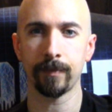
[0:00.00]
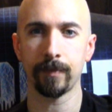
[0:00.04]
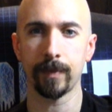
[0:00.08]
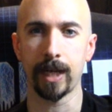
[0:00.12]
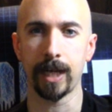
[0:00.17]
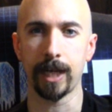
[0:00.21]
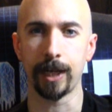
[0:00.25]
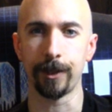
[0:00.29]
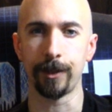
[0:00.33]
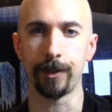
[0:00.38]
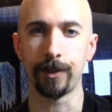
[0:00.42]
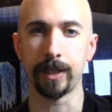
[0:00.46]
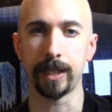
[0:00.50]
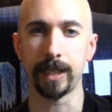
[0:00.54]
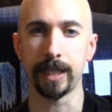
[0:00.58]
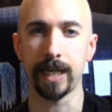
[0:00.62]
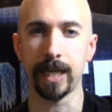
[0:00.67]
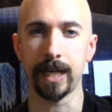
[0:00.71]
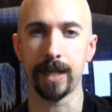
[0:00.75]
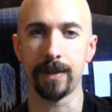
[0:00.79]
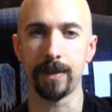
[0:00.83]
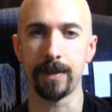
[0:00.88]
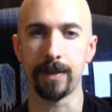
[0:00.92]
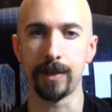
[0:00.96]
and you can
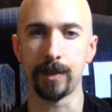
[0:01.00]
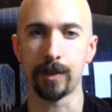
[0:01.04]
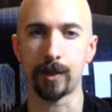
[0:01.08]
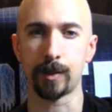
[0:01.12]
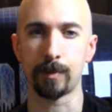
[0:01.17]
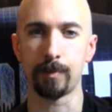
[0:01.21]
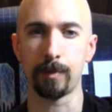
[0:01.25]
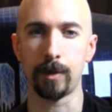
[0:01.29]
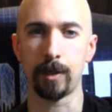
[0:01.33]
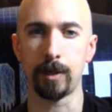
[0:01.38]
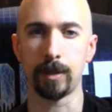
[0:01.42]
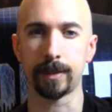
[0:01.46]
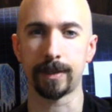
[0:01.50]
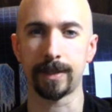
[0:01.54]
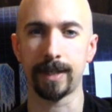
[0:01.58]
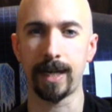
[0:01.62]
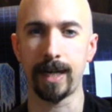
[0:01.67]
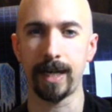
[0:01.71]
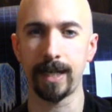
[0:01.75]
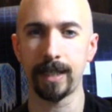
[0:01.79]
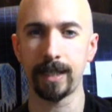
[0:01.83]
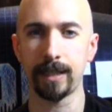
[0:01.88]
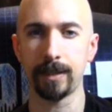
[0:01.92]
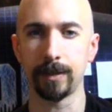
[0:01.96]
get these small,
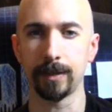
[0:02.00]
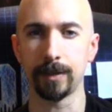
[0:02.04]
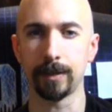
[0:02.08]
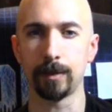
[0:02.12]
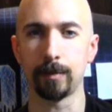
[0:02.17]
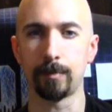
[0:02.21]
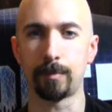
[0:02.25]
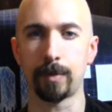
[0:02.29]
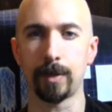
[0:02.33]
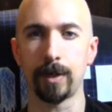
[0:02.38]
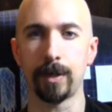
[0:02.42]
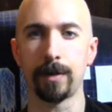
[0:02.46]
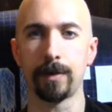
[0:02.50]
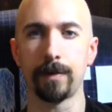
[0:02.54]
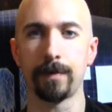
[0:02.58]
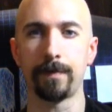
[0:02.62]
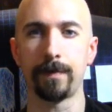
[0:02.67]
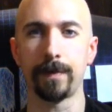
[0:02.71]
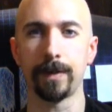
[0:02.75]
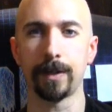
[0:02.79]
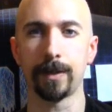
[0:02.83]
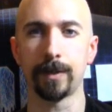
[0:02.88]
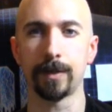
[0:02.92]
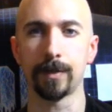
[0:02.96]
tiny little Predator
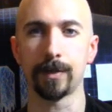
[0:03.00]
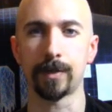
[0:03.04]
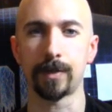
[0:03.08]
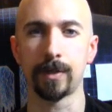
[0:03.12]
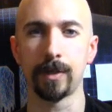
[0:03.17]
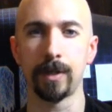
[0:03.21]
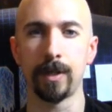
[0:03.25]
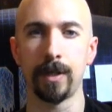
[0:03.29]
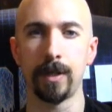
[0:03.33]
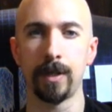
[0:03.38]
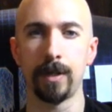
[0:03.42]
figures